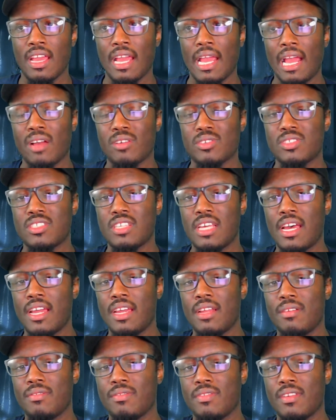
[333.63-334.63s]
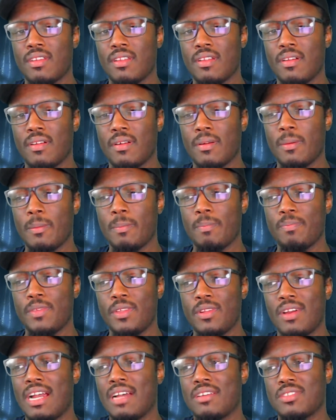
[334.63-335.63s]
outside
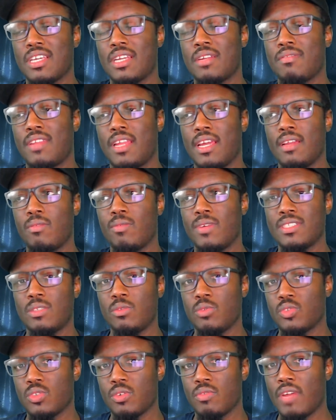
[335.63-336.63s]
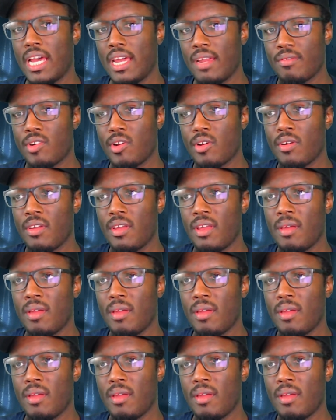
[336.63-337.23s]
of like Resident Evil Survivor.